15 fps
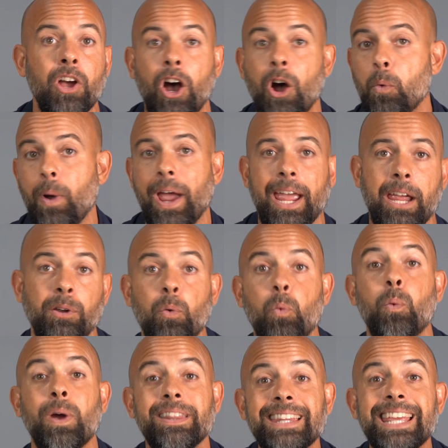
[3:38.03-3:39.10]
away
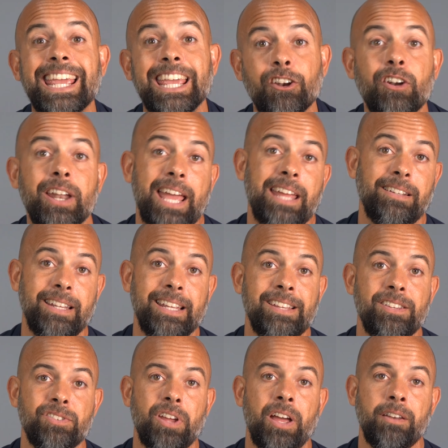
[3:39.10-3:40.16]
when the internet
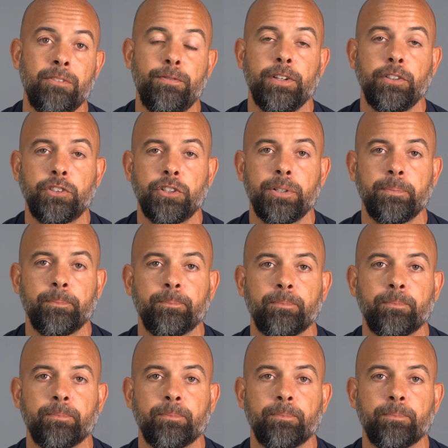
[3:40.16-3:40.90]
is unfiltered.